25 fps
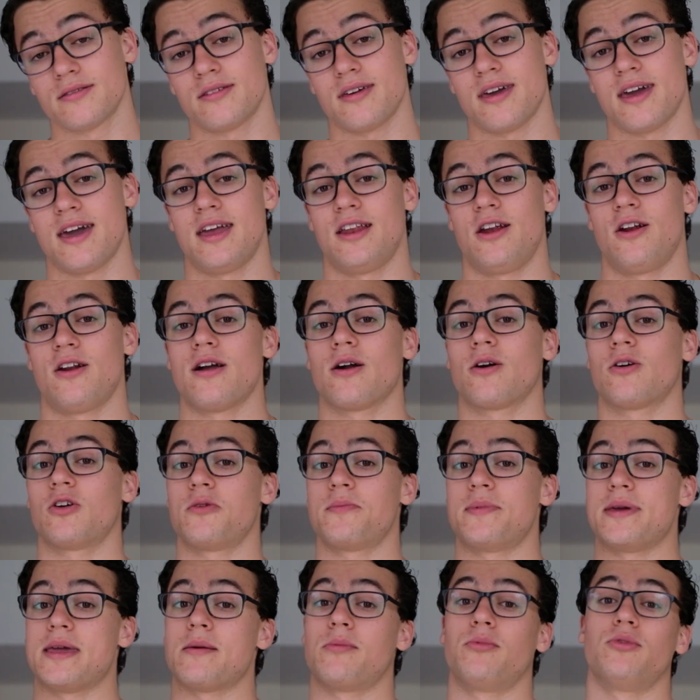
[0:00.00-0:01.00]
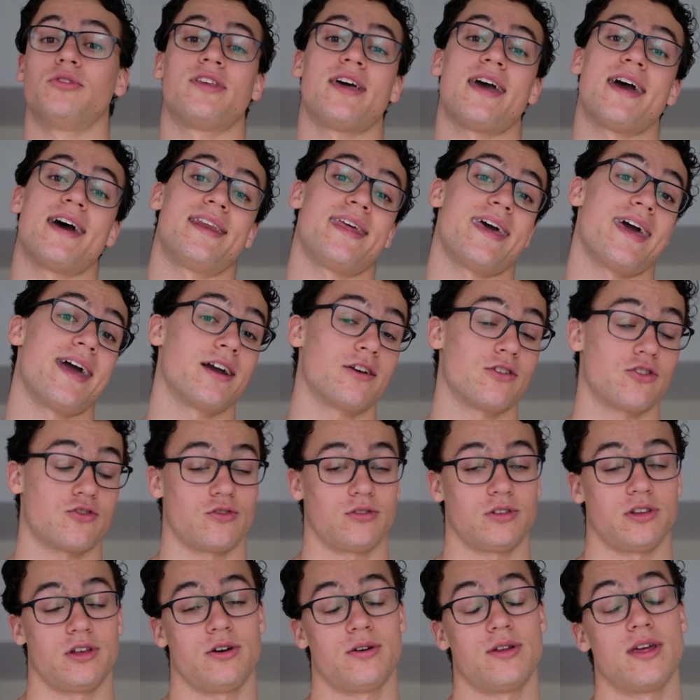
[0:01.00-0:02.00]
and you're not going to be able to add extra
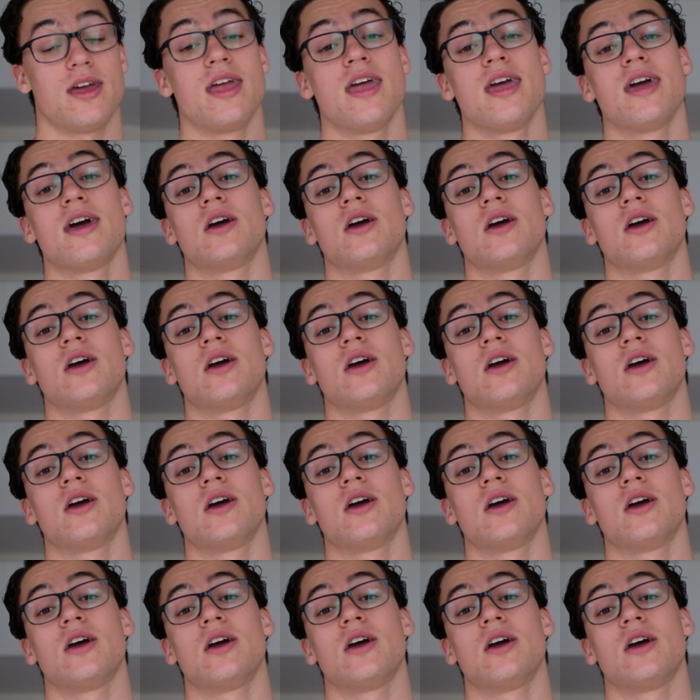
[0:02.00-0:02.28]
load,